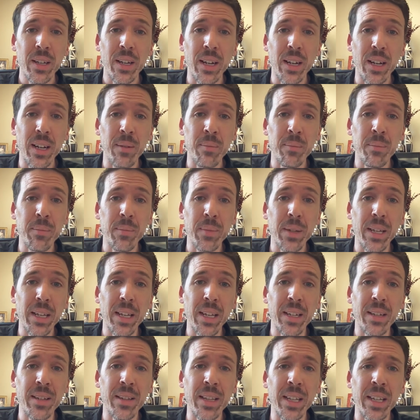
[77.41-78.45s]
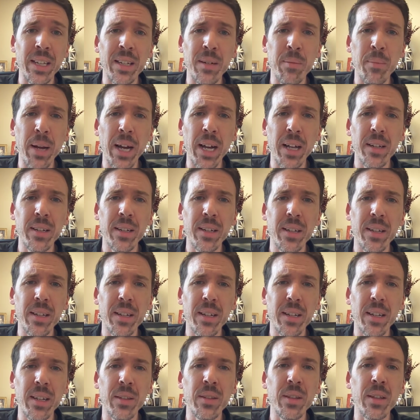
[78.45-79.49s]
And thinking about
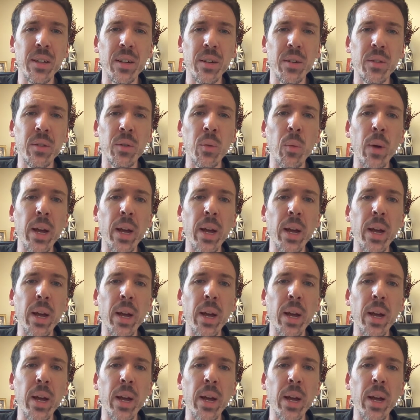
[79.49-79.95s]
the